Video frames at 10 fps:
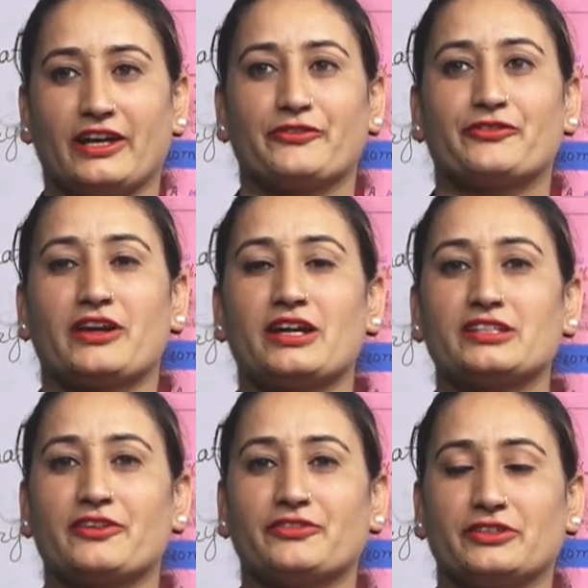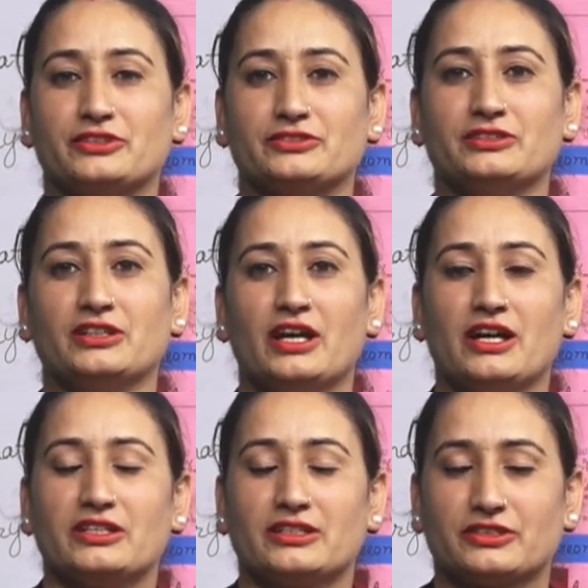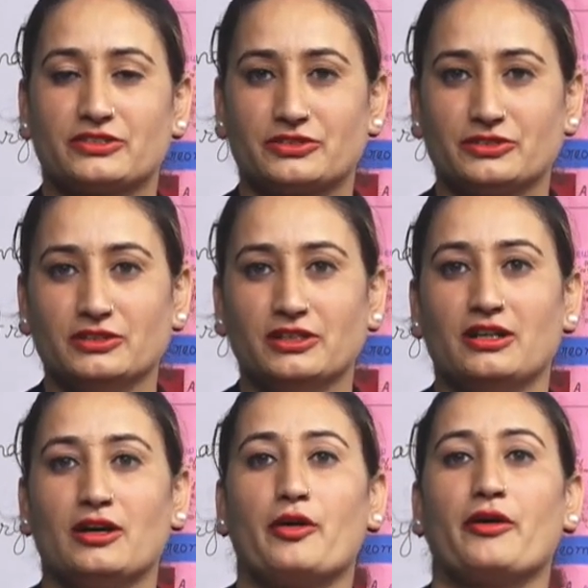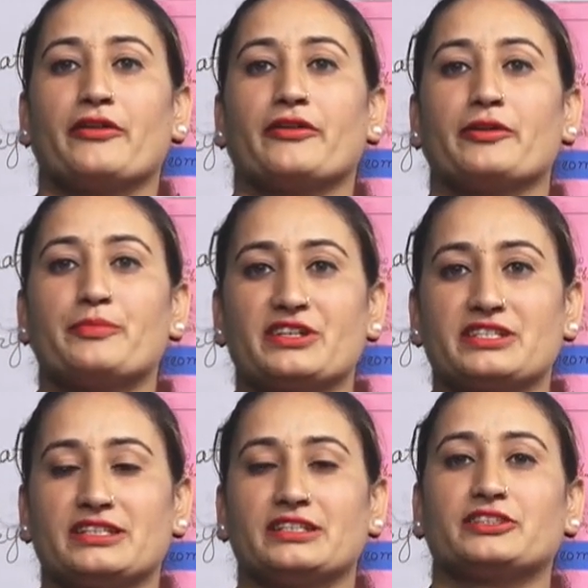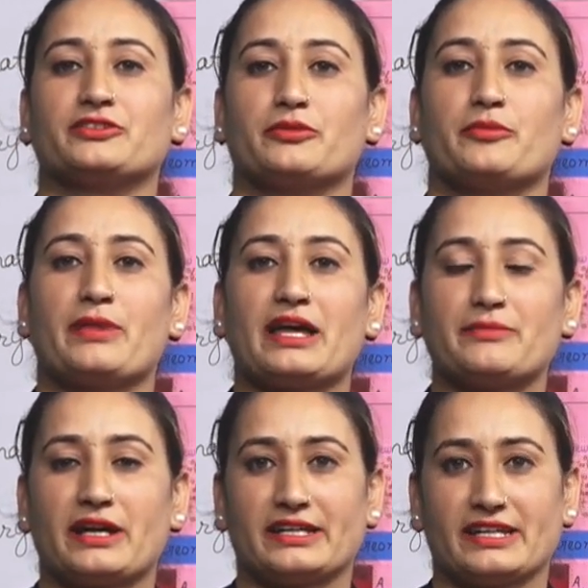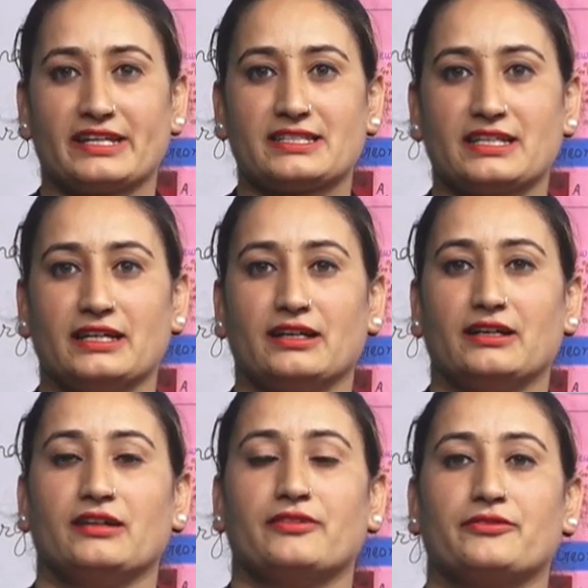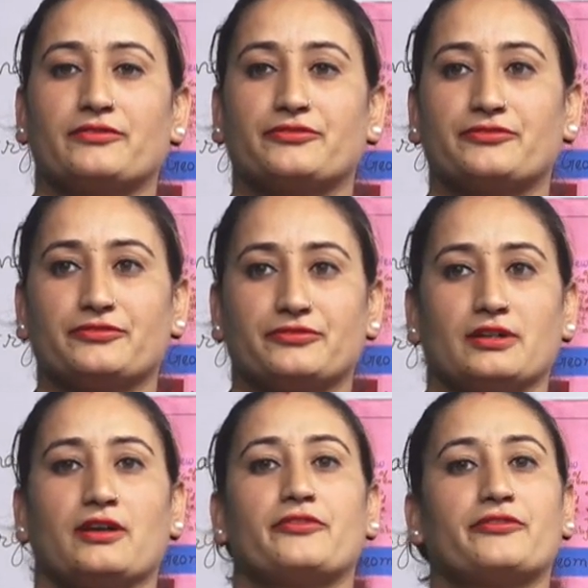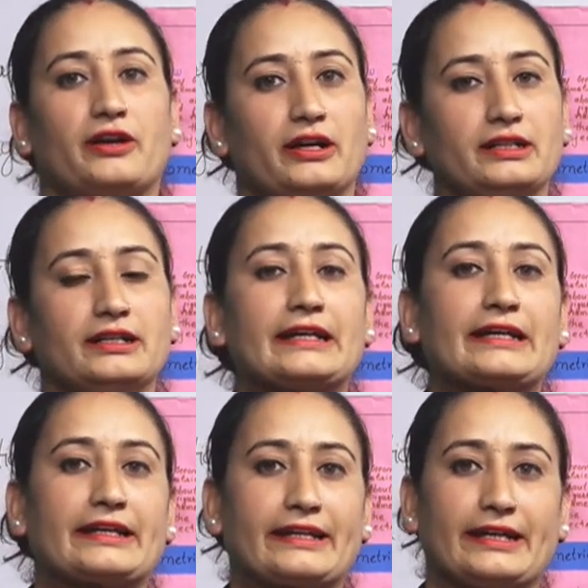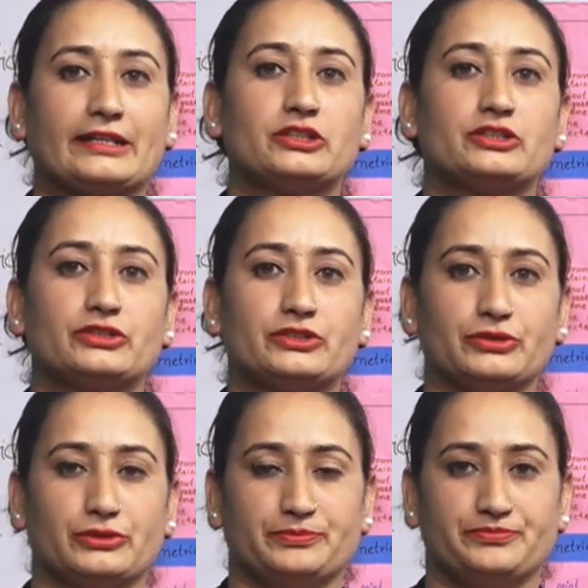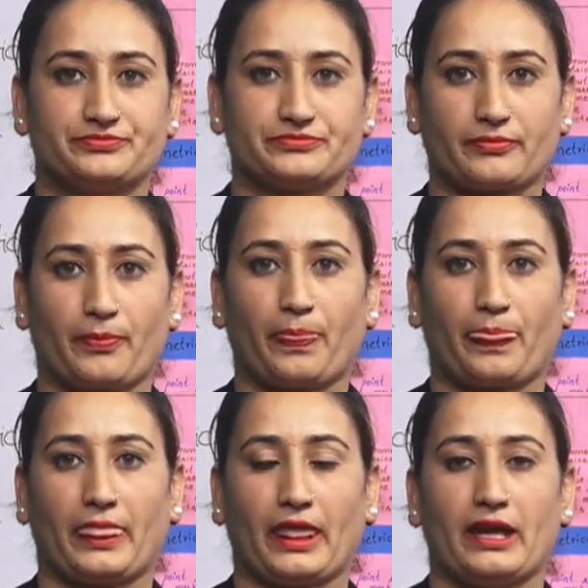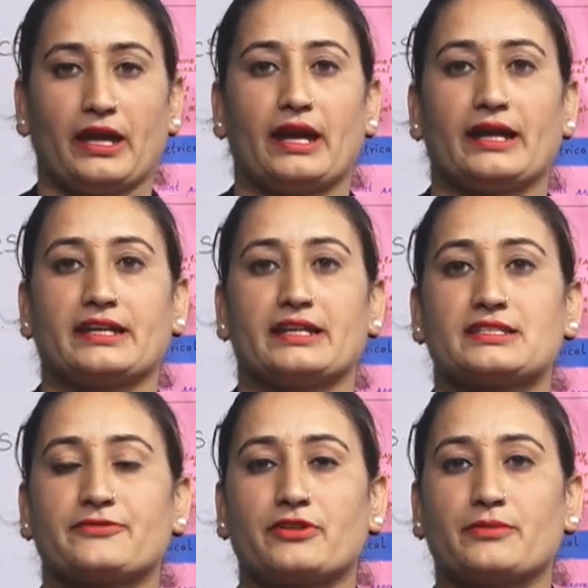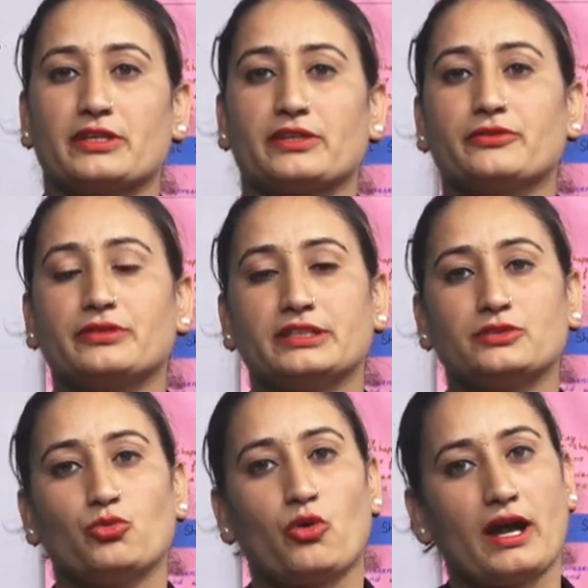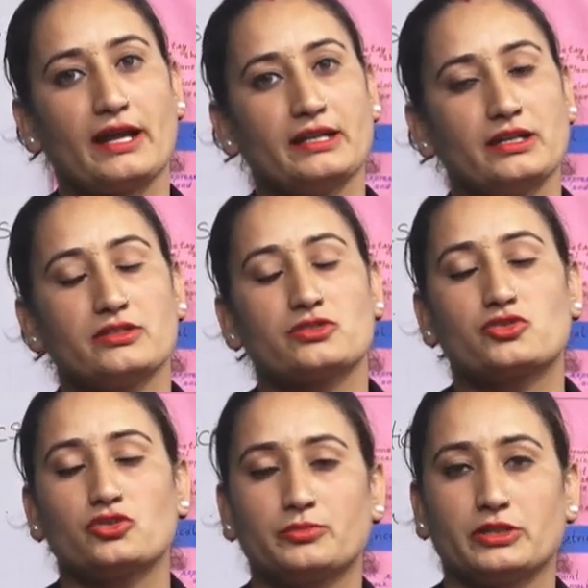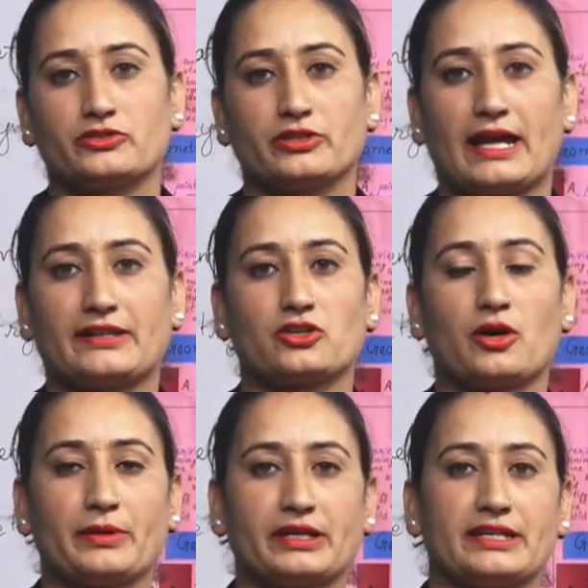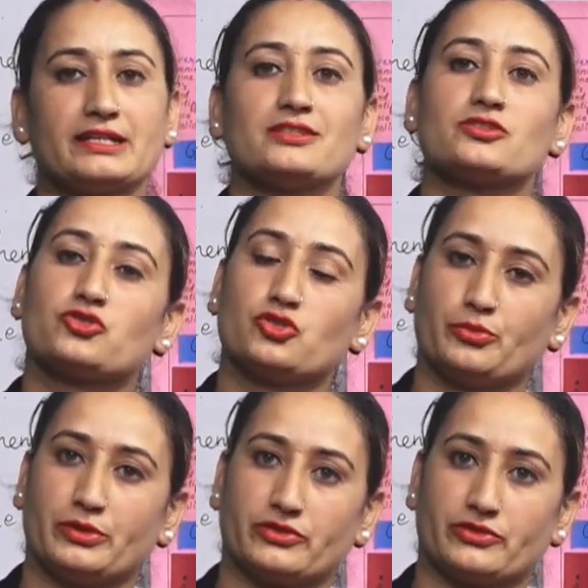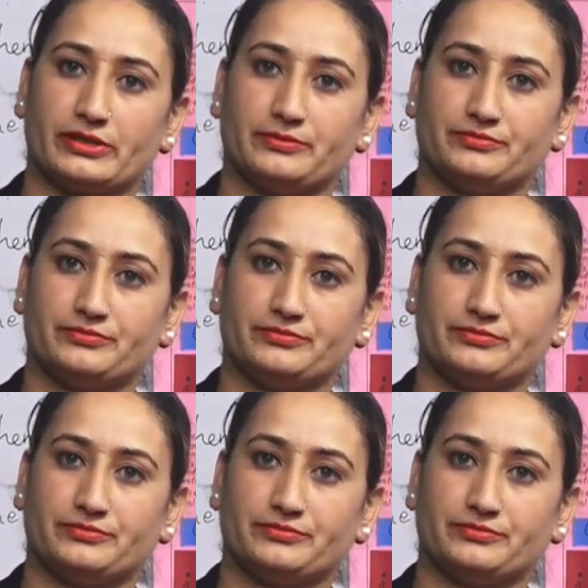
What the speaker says: in front of you to represent you mathematics for grade 2. And it's from the unit 1 geometry, and topic is geometry.